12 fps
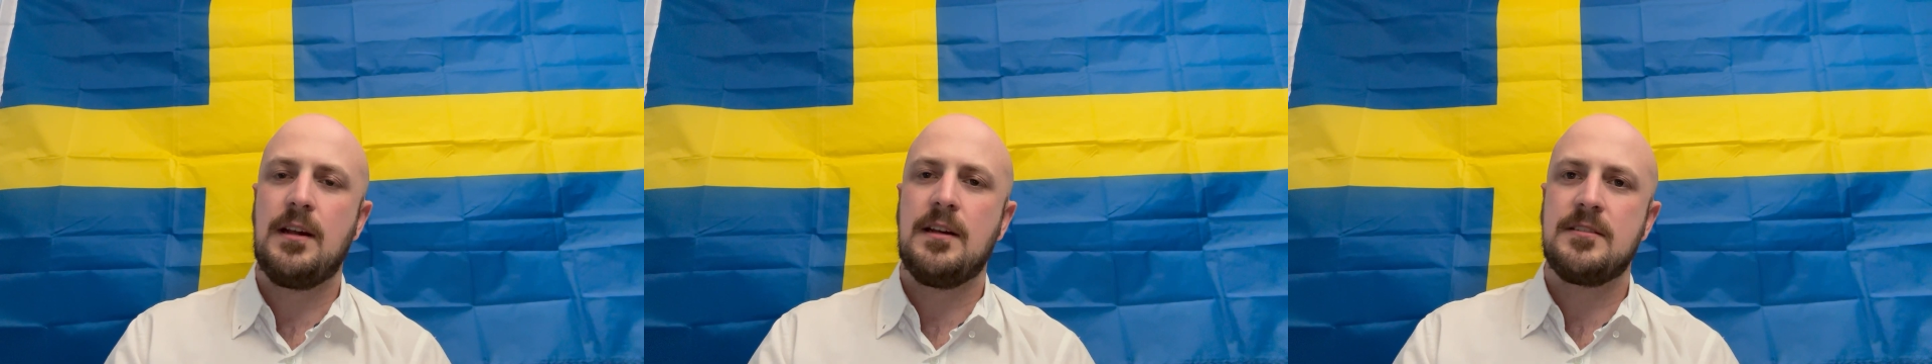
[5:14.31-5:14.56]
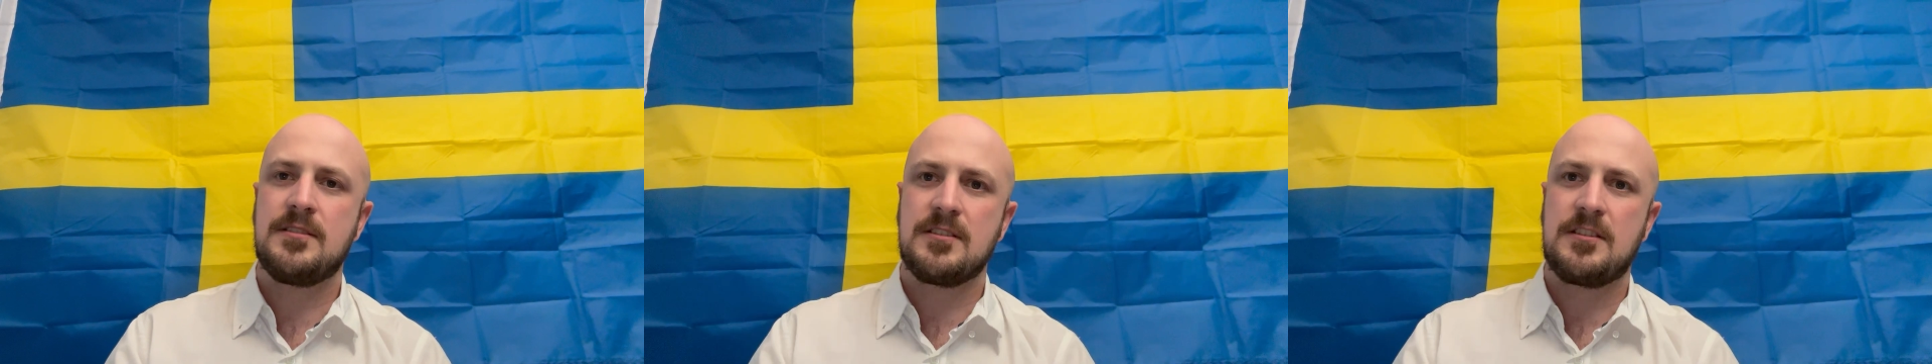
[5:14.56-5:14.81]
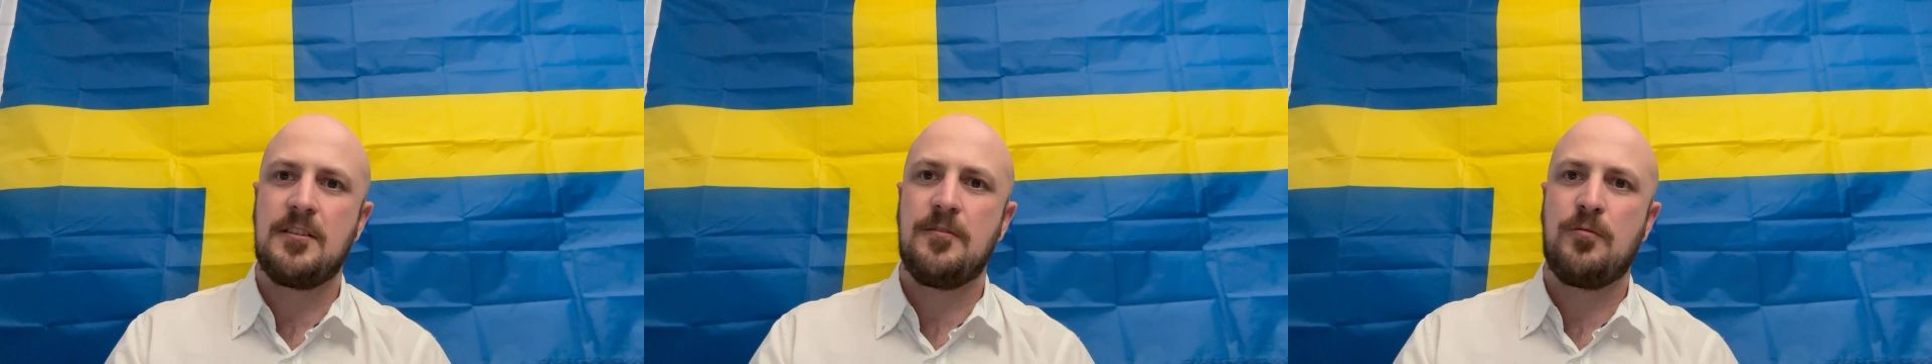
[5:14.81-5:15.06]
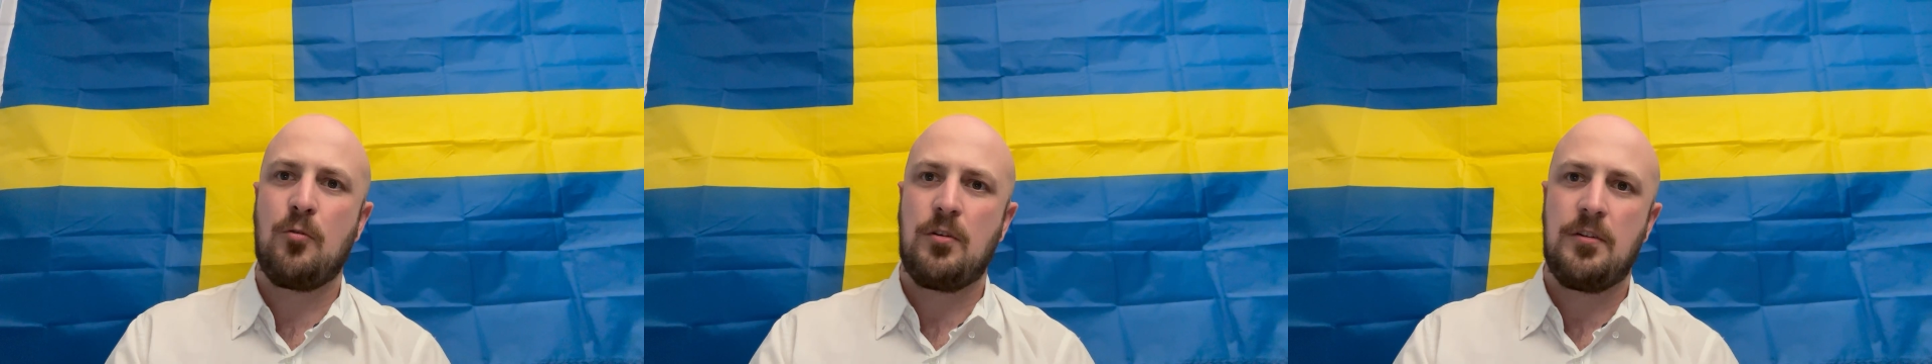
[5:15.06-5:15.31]
and
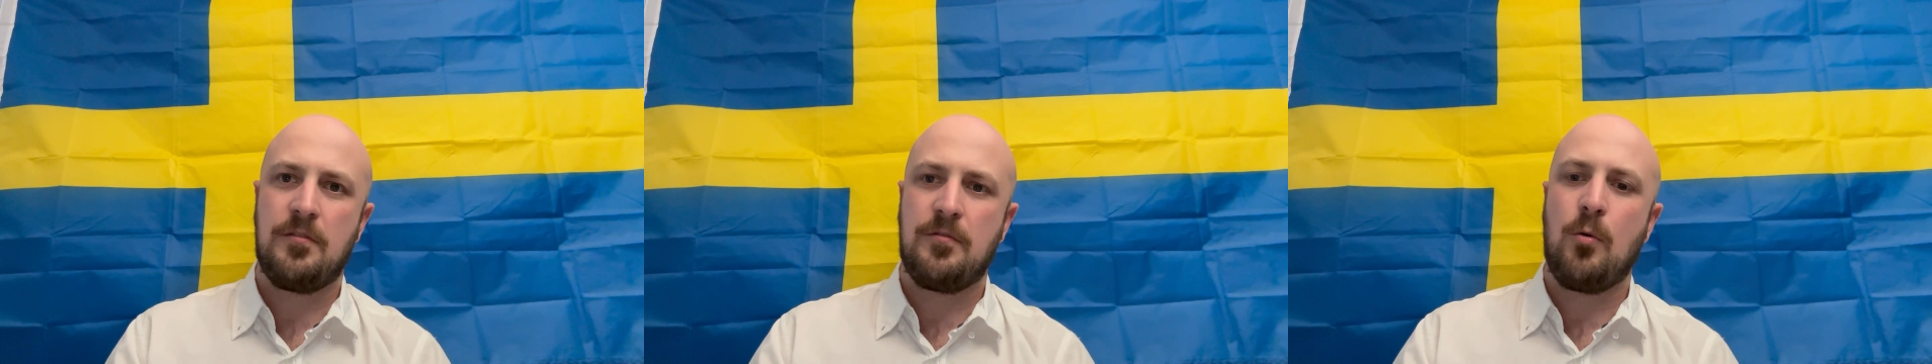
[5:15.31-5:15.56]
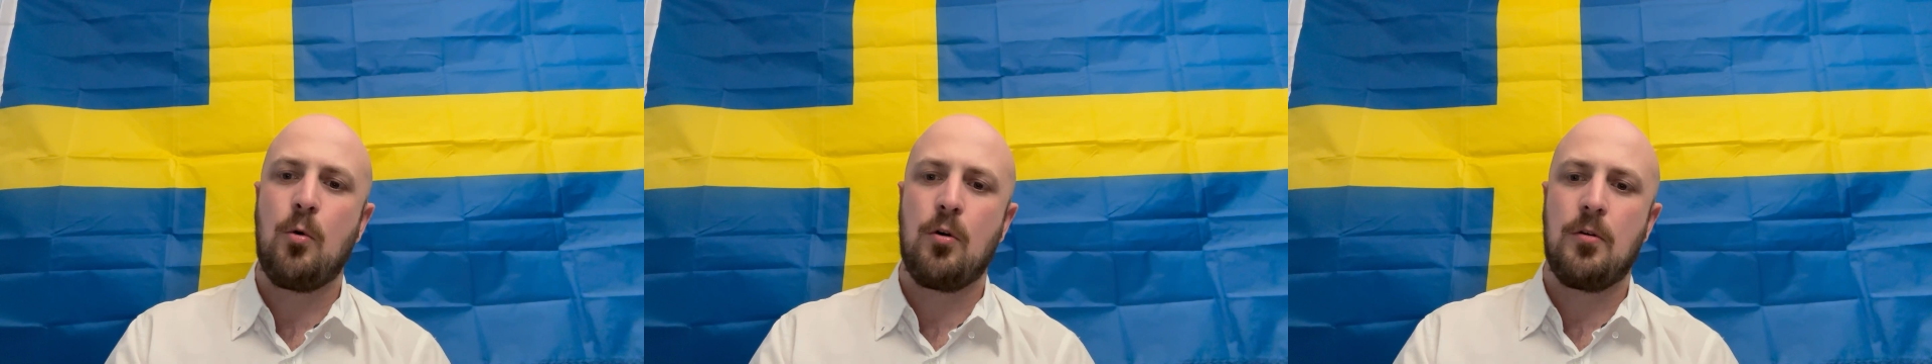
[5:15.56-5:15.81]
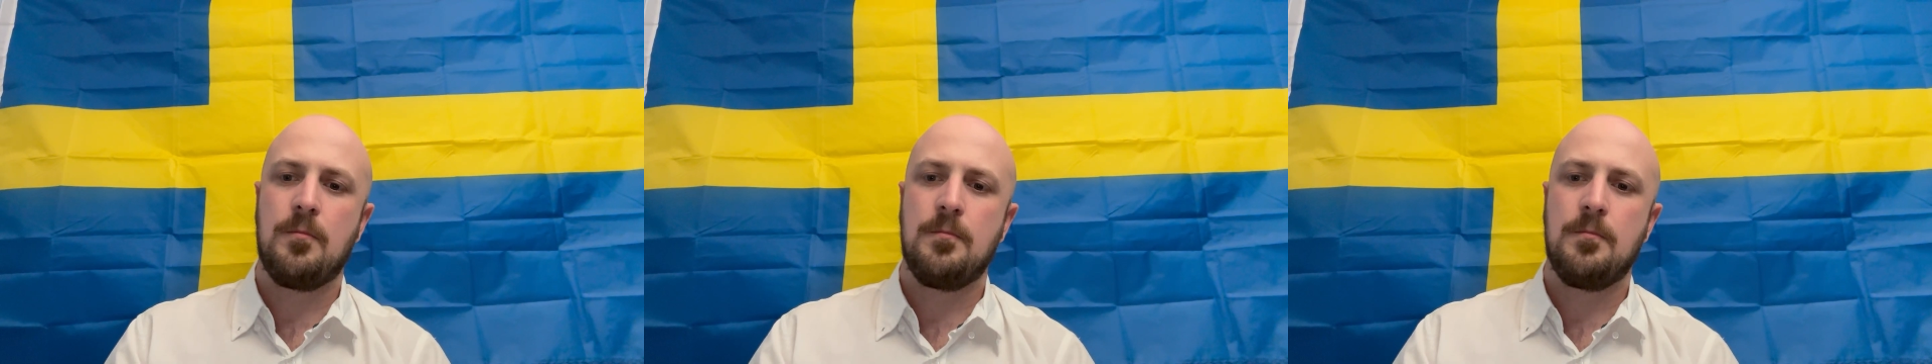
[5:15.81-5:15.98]
1644.